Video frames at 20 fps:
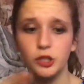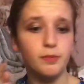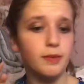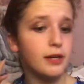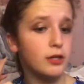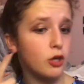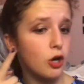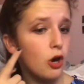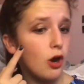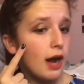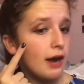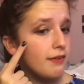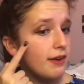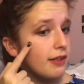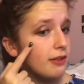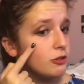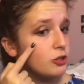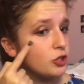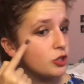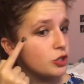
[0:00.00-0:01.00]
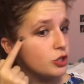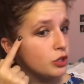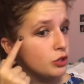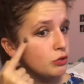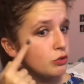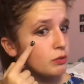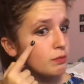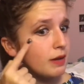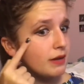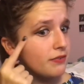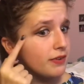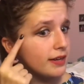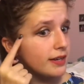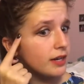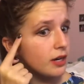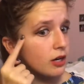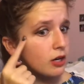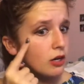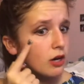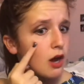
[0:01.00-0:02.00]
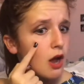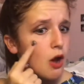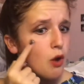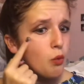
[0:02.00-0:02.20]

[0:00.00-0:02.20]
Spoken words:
I'm like, girl, I'd rather just use my finger.